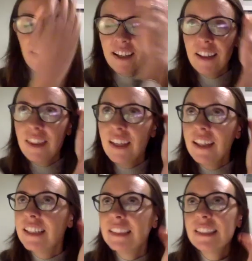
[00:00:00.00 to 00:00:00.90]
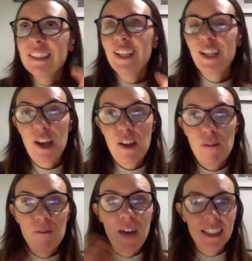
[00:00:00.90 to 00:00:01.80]
I, think this is like
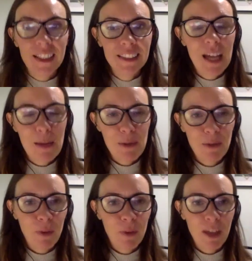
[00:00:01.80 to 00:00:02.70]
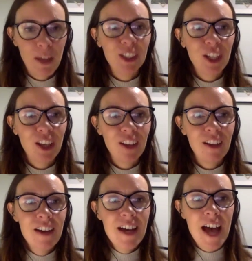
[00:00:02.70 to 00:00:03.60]
advanced habit formation.
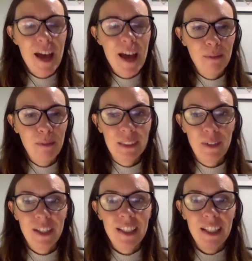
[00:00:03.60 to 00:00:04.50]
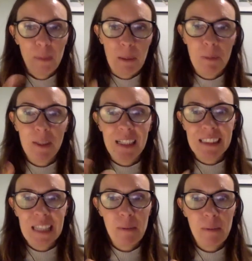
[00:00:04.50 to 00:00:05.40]
Um, so I think people need to
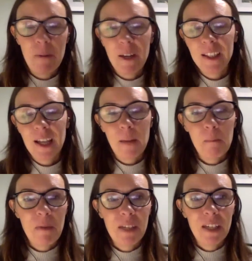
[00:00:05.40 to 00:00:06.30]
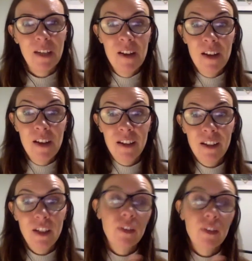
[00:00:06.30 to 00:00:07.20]
keep in mind that maybe
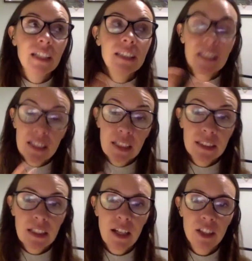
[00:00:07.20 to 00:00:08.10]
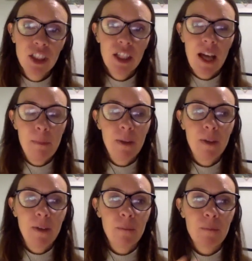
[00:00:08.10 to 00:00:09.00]
you know this this right. can actually
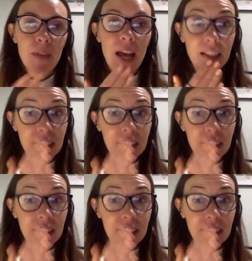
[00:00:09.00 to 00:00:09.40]
happen at yeah.